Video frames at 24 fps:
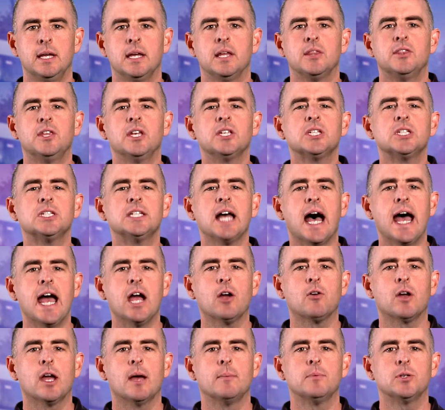This
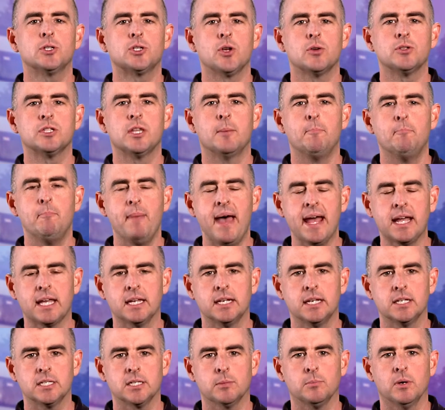diagram shows the
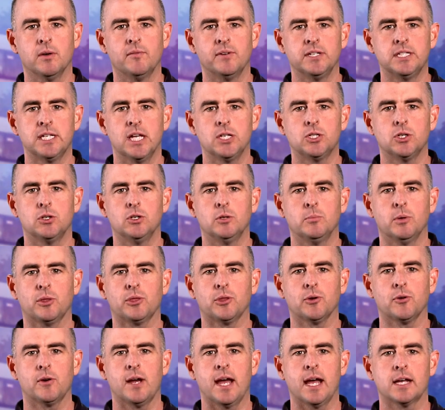mechanism of a tension
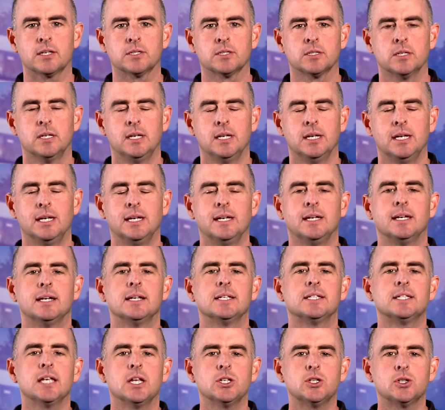pneumothorax.
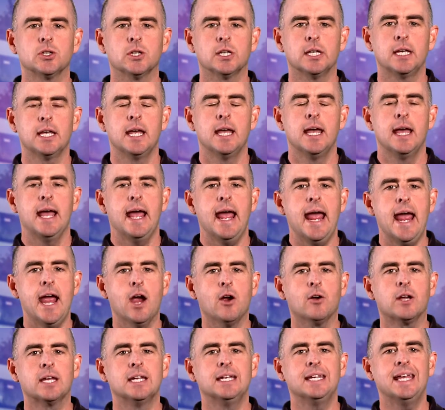Essentially,
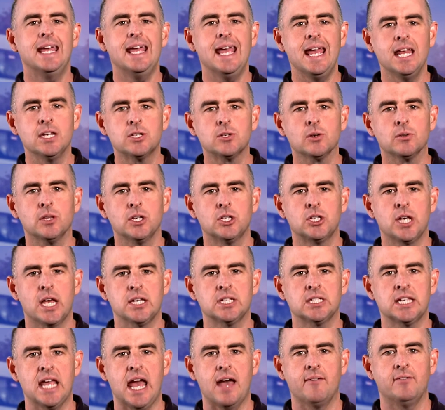air can enter the
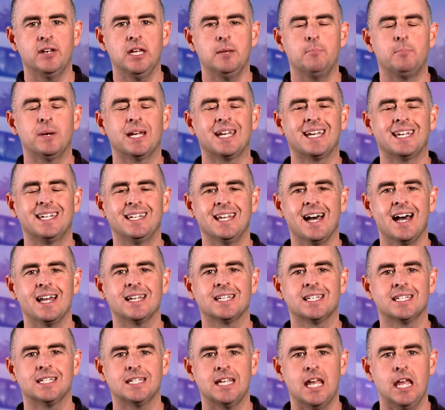chest cavity but cannot
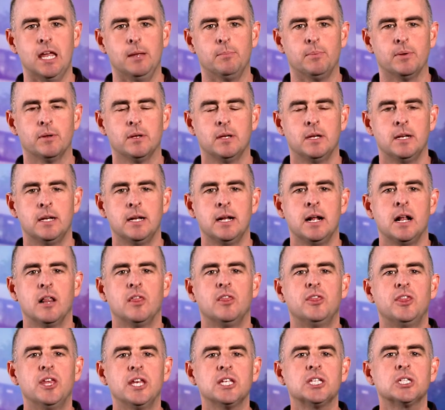escape.
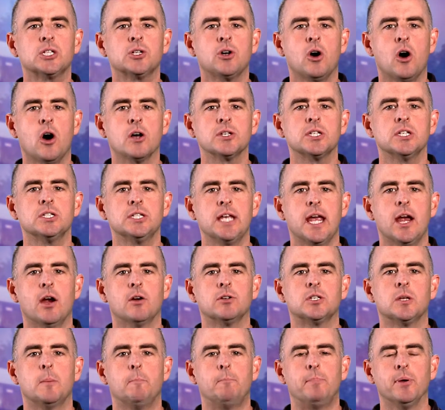This causes air
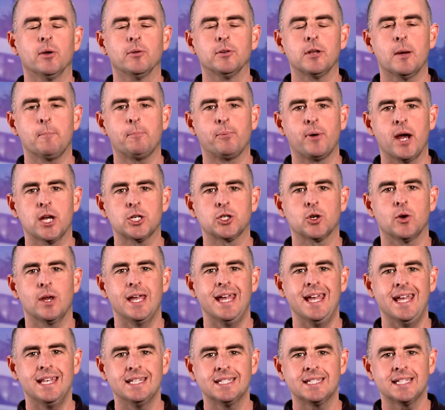to build up pressure
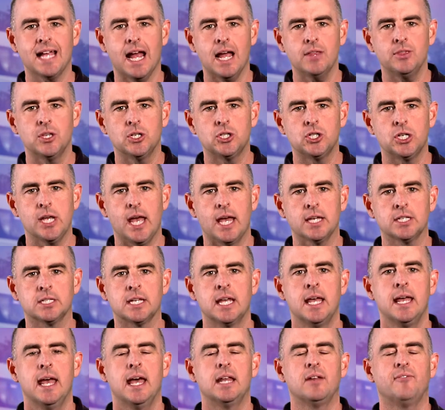inside the chest
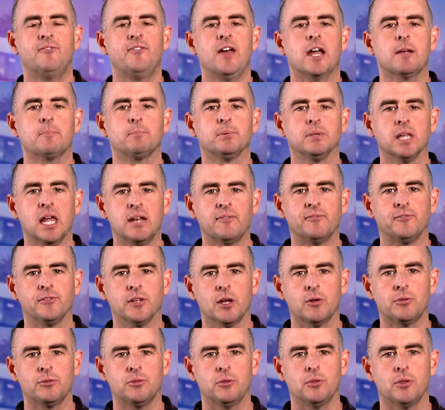and affect blood
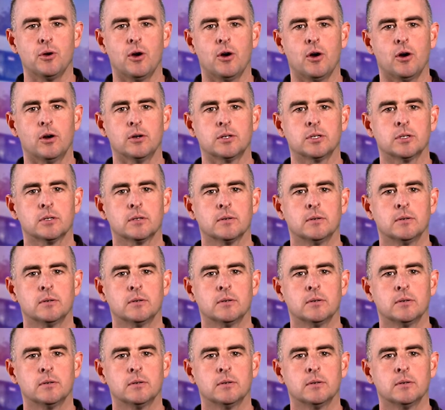flow through the heart.